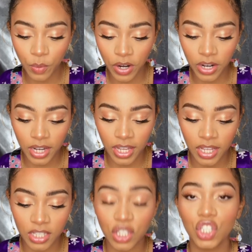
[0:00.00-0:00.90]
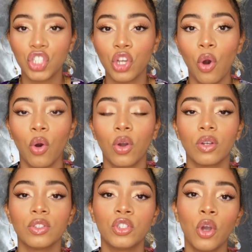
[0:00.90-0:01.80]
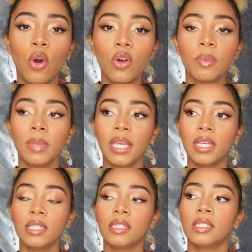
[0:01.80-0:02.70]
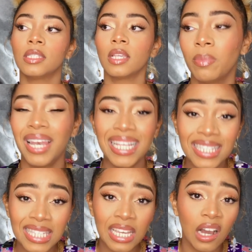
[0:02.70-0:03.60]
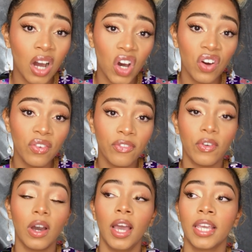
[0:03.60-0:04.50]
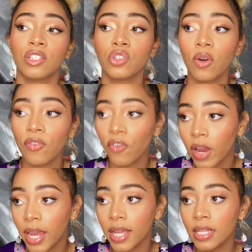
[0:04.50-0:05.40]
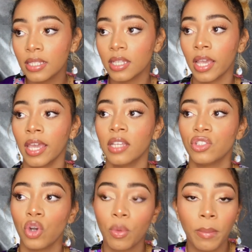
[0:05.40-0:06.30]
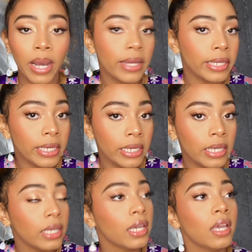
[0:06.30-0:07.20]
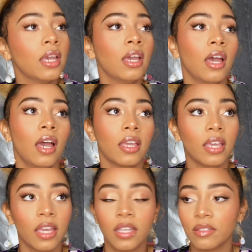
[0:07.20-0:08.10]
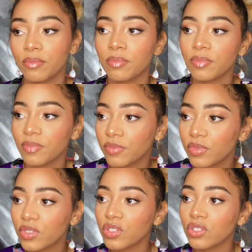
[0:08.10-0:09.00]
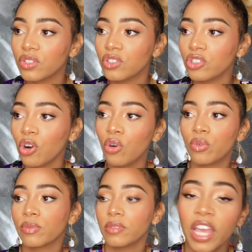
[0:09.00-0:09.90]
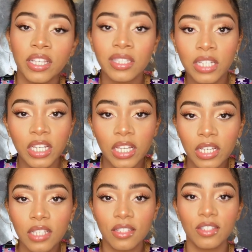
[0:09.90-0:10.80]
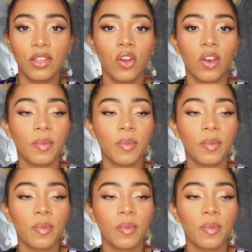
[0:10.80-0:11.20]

word is choke. Choke means plenty of. I get choke friends, I get choke money, I get choke STDs, you know what I